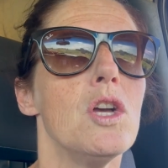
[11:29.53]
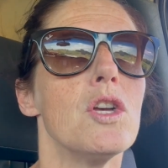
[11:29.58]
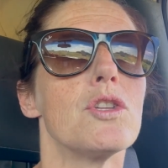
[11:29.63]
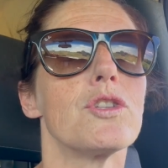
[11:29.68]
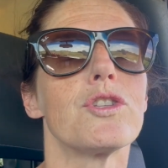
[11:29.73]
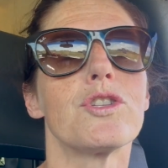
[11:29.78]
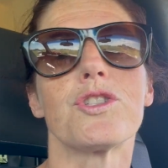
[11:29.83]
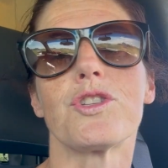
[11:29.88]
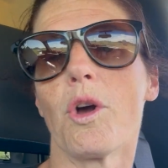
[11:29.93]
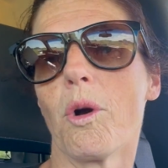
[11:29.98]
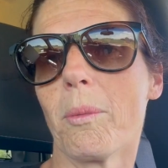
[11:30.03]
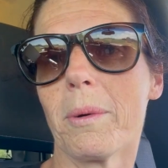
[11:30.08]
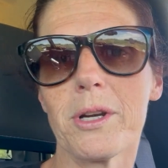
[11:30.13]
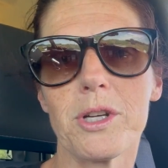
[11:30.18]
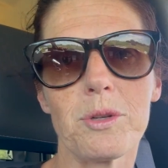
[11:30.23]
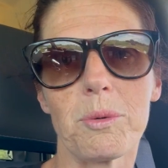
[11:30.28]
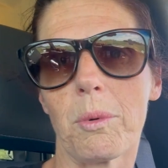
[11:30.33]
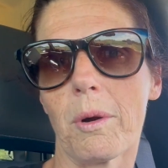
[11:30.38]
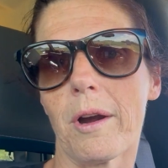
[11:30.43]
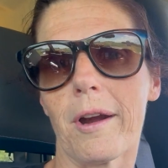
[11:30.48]
so
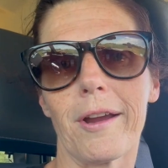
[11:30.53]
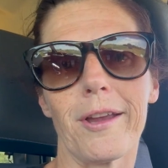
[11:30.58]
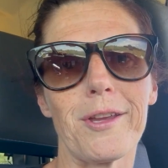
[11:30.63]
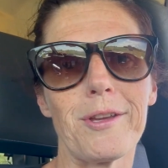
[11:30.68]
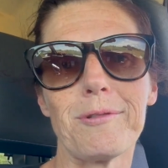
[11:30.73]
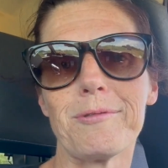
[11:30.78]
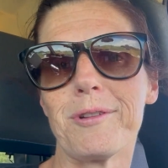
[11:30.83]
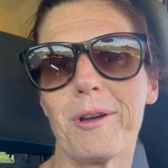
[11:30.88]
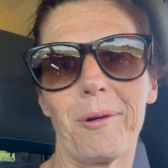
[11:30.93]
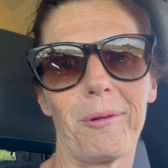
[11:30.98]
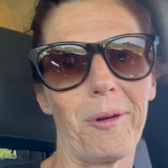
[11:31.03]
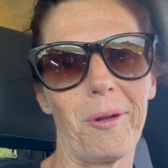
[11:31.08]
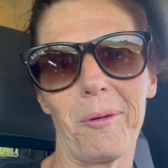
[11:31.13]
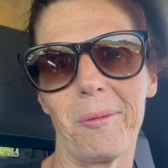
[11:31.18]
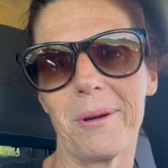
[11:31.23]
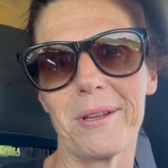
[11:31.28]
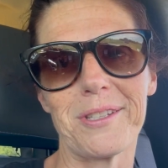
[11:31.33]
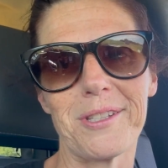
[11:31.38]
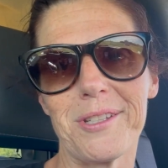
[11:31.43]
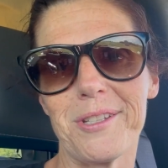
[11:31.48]
much work you don't know
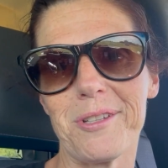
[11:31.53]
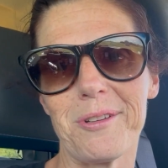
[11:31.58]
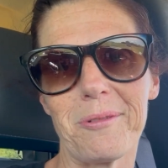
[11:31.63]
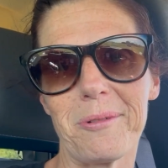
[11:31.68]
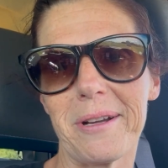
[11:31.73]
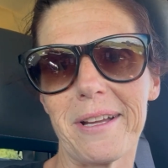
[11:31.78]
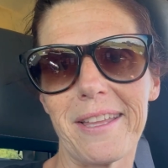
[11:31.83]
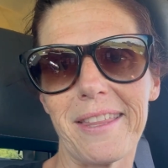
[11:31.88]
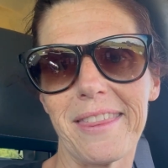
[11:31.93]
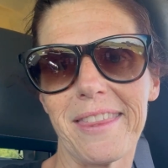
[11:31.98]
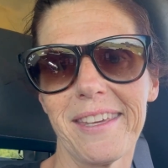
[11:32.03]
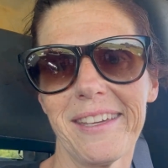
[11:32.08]
what to do with.